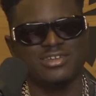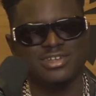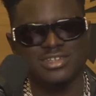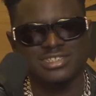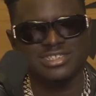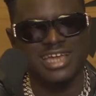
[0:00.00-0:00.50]

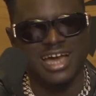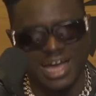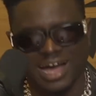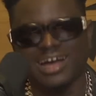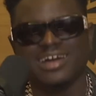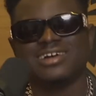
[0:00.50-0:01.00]
just gotten that
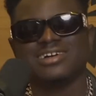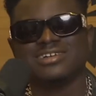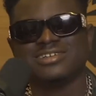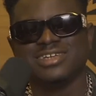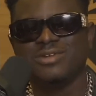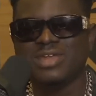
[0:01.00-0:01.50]
hard,
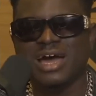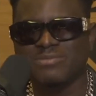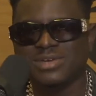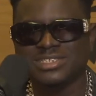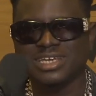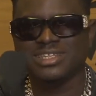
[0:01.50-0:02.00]
it would have
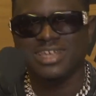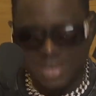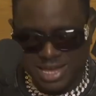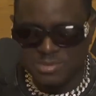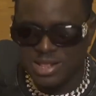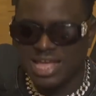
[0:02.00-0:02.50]
made sense.
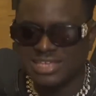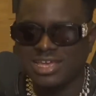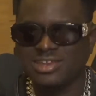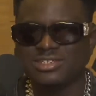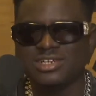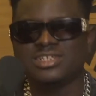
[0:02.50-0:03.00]
If I
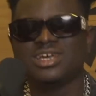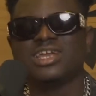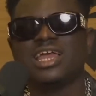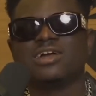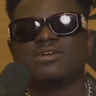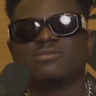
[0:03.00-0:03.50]
said the joke, they
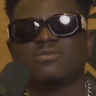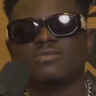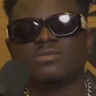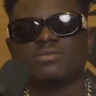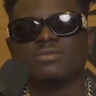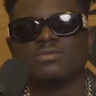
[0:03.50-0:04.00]
were like,
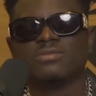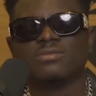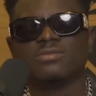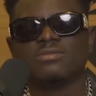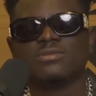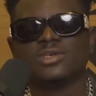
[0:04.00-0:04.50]

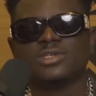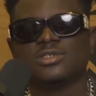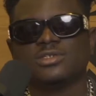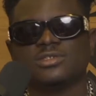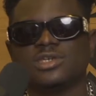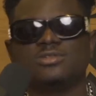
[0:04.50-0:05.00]

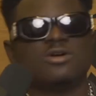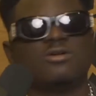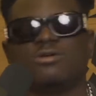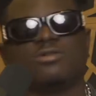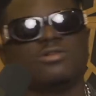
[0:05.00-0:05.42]
say joke on